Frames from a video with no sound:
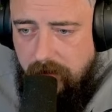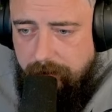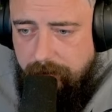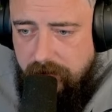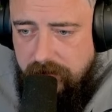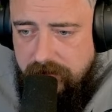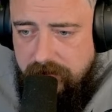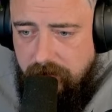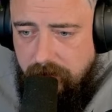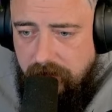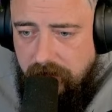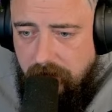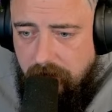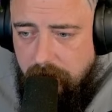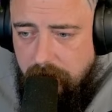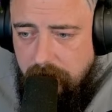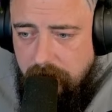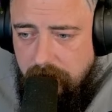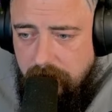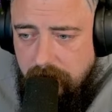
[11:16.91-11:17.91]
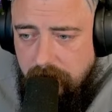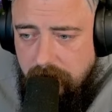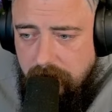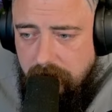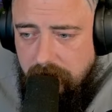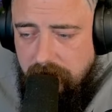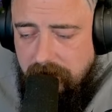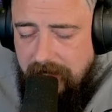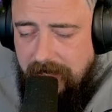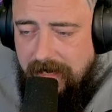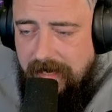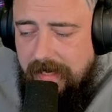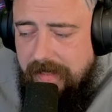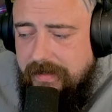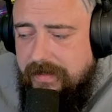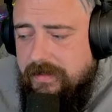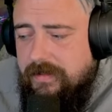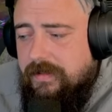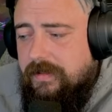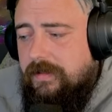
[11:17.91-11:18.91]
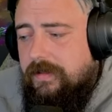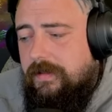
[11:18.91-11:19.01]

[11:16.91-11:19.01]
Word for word: Please do it now. Nice.